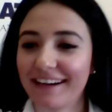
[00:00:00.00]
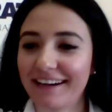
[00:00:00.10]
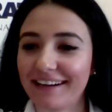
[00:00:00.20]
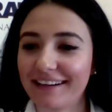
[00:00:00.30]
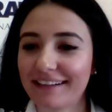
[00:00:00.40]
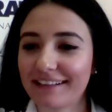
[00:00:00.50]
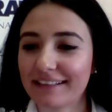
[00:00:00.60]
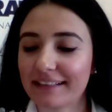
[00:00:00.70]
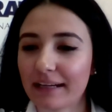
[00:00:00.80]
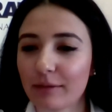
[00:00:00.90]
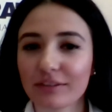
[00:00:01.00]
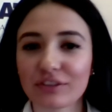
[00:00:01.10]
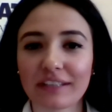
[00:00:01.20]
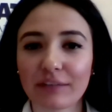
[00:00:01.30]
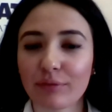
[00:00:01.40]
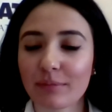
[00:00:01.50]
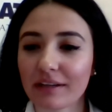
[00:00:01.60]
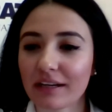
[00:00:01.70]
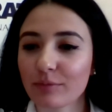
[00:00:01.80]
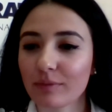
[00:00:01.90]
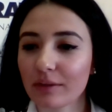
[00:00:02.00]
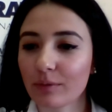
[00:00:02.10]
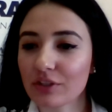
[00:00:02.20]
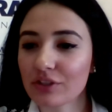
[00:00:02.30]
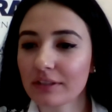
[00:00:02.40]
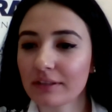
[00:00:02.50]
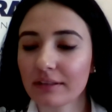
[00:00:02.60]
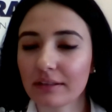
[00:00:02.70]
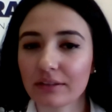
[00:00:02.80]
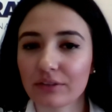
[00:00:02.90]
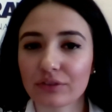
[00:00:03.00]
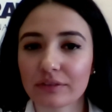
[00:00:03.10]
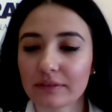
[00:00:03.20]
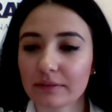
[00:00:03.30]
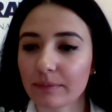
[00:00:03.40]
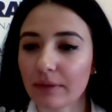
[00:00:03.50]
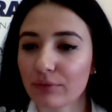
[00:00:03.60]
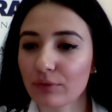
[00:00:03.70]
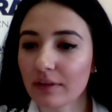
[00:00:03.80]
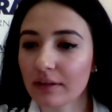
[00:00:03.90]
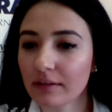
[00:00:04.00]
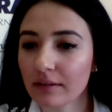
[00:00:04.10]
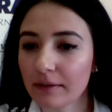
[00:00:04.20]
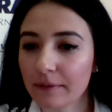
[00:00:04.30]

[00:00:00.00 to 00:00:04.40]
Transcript: I will just get familiarized with the question. Just a few seconds.